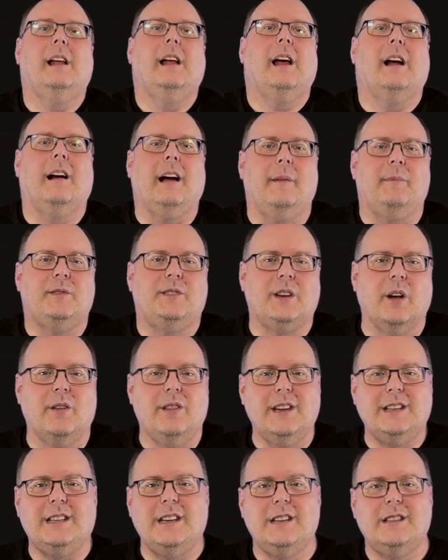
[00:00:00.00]
All right, so
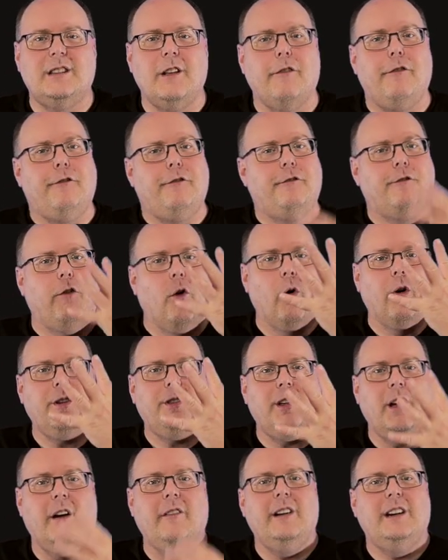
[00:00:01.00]
this is the
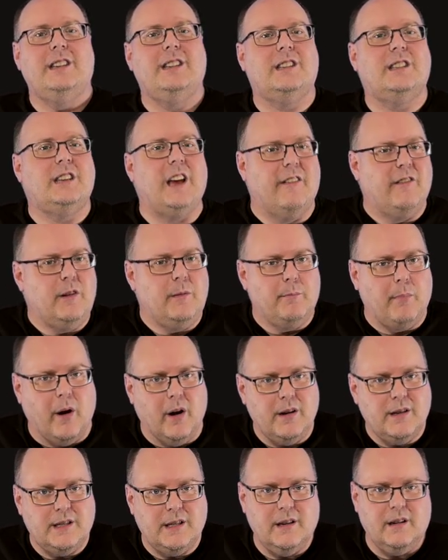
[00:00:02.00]
fourth of a seven
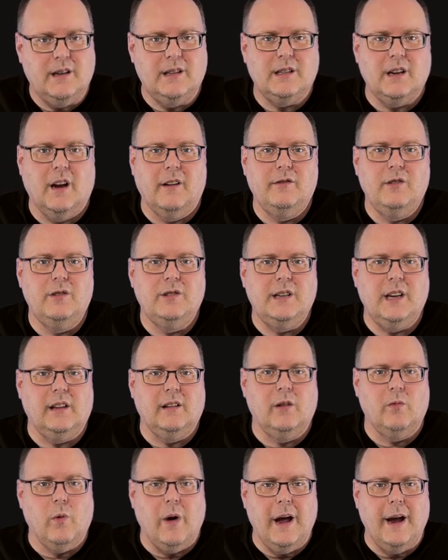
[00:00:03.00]
part series of New
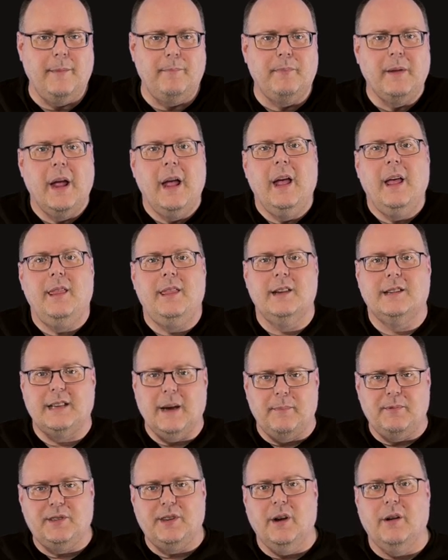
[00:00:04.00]
Zealand wine. This
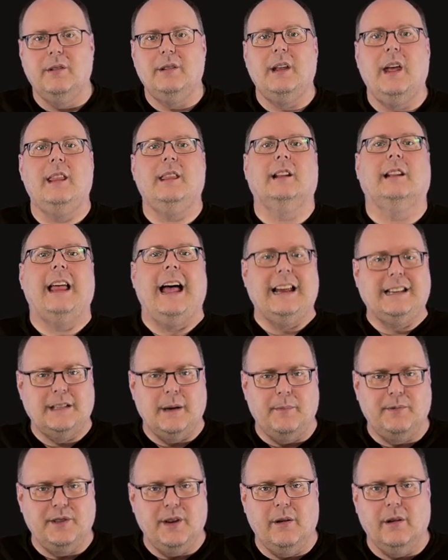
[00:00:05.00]
episode and the last
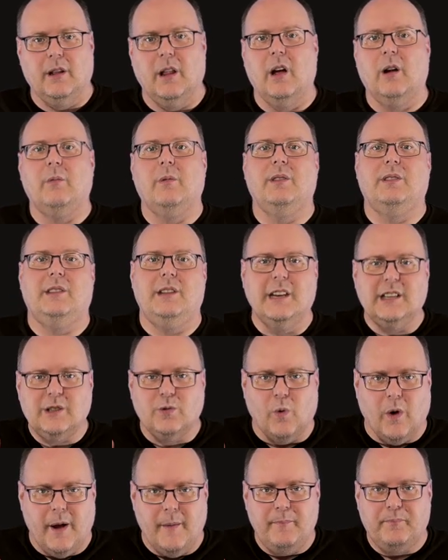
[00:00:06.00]
episode, along with this
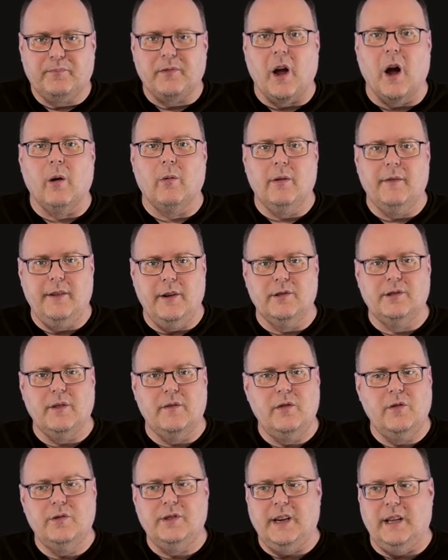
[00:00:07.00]
one, are reviews of
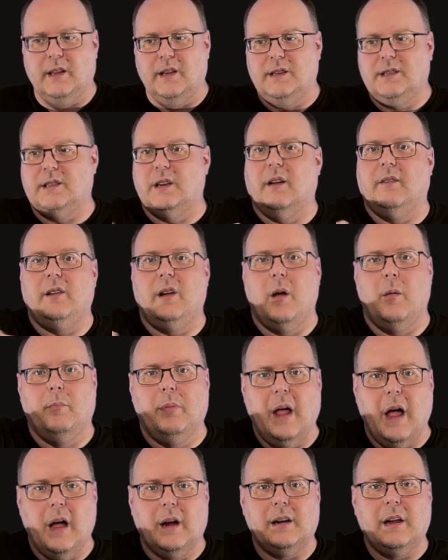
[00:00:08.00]
New Zealand Sauvignon
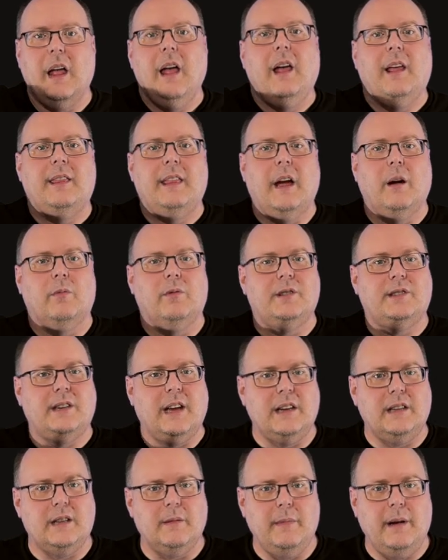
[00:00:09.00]
Blanc that were
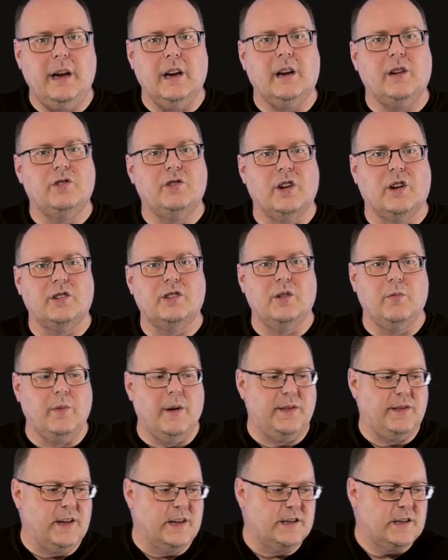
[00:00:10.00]
sent to me in conjunction
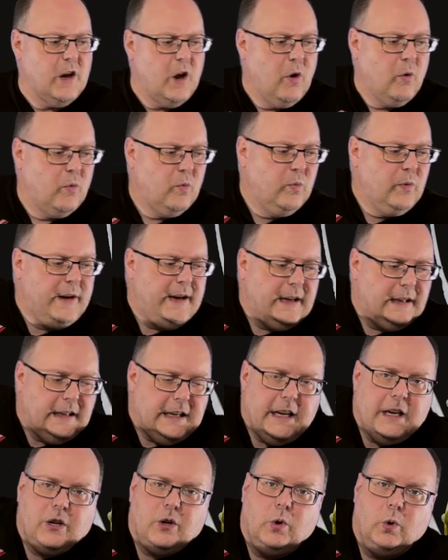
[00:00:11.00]
with this
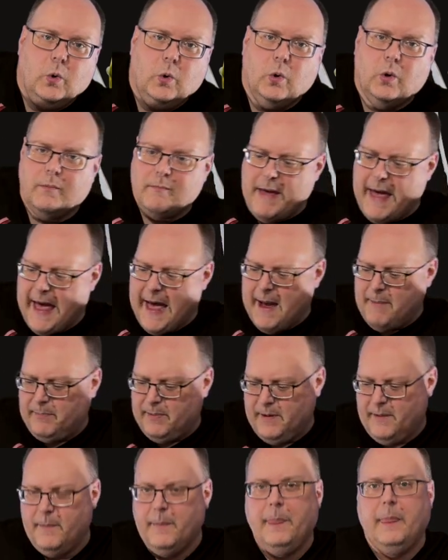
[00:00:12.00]
really cool map
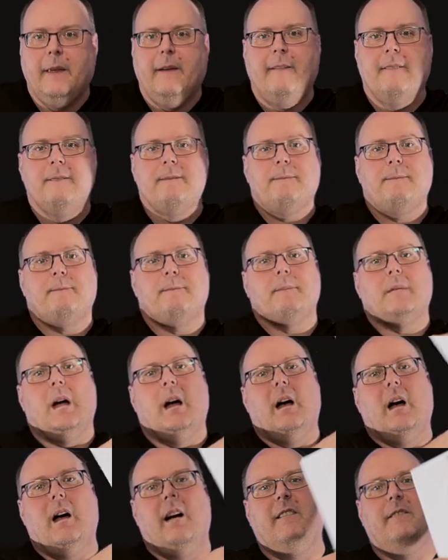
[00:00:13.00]

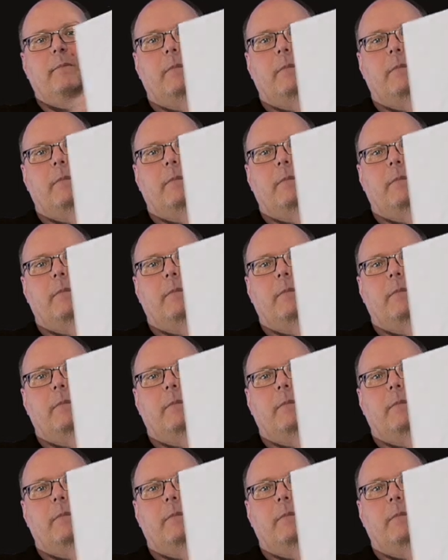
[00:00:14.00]
uh, of